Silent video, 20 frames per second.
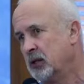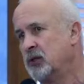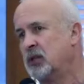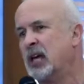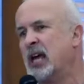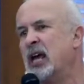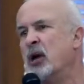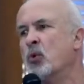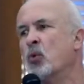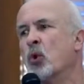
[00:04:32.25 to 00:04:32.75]

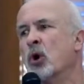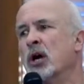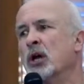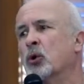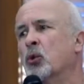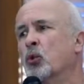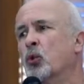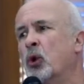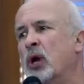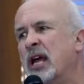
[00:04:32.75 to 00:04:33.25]
They
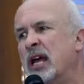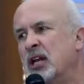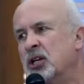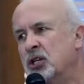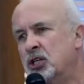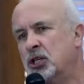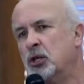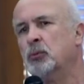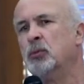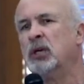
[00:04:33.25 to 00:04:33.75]
want
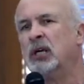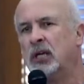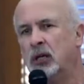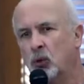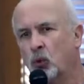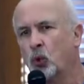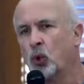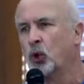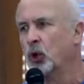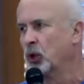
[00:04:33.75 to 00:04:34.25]
Red to be
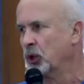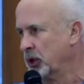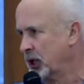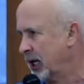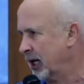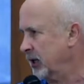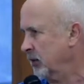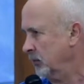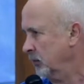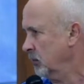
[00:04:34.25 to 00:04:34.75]

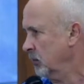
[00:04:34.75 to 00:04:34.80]
worldly.